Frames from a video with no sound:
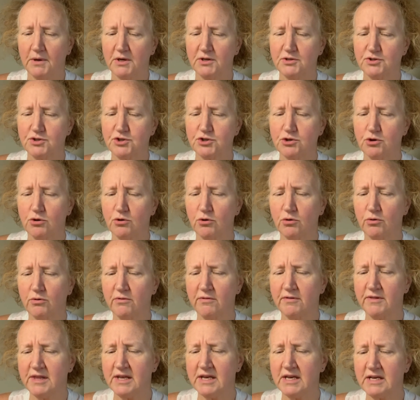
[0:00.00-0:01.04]
So
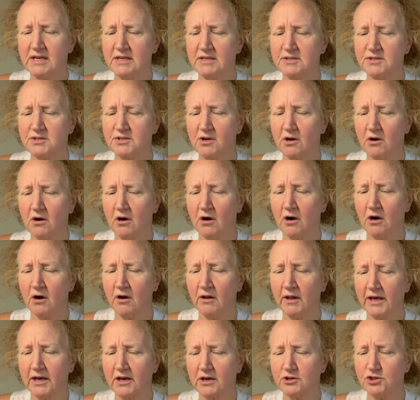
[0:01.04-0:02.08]
these are
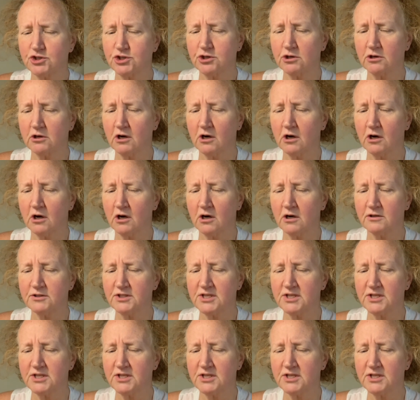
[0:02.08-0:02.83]
like sugar,